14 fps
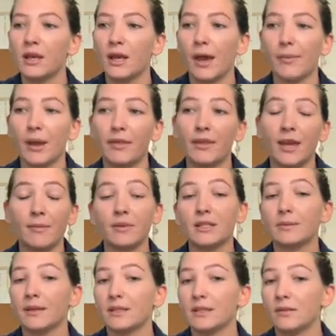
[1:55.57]
about their
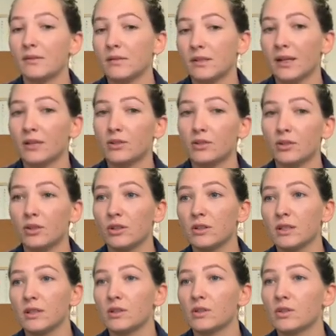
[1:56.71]
perspectives as students
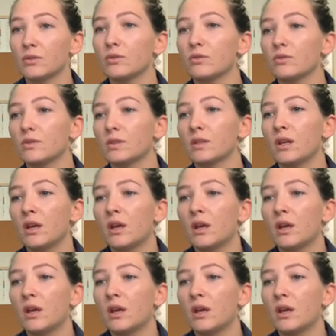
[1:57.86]
in schools